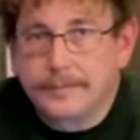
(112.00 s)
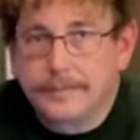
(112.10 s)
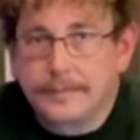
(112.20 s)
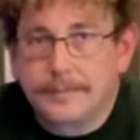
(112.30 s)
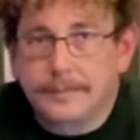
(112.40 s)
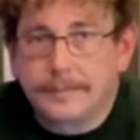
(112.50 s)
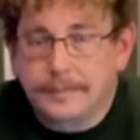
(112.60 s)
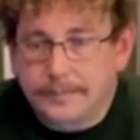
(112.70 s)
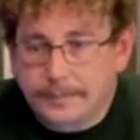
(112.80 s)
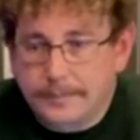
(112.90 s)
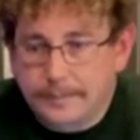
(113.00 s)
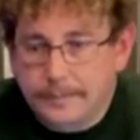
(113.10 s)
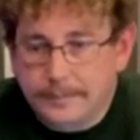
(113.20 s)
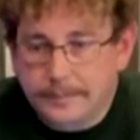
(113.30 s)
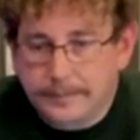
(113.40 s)

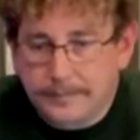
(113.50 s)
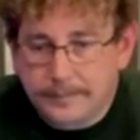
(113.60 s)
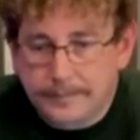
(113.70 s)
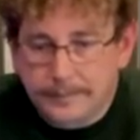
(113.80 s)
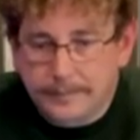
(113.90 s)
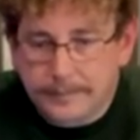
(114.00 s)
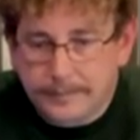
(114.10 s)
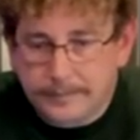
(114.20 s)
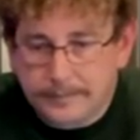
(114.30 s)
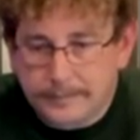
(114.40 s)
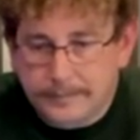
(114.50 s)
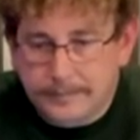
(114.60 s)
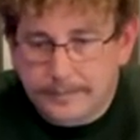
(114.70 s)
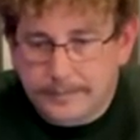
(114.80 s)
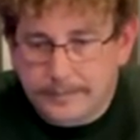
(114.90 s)

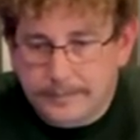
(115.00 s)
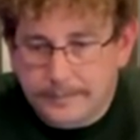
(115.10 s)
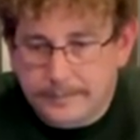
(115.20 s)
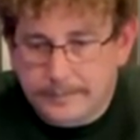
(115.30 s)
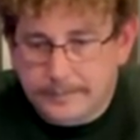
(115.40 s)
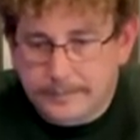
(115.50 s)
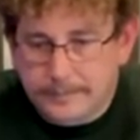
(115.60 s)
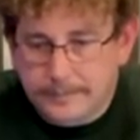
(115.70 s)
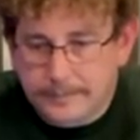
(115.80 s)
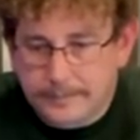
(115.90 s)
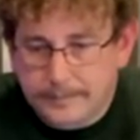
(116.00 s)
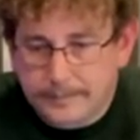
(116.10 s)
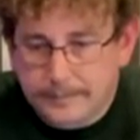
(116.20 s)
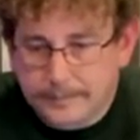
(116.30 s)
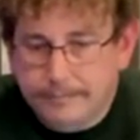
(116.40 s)

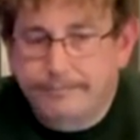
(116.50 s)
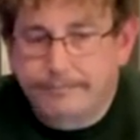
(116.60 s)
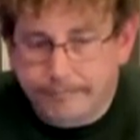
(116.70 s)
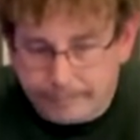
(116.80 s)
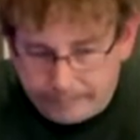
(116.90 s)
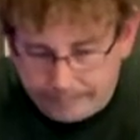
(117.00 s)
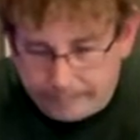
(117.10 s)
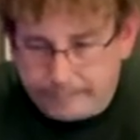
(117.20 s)
The person shown says nothing.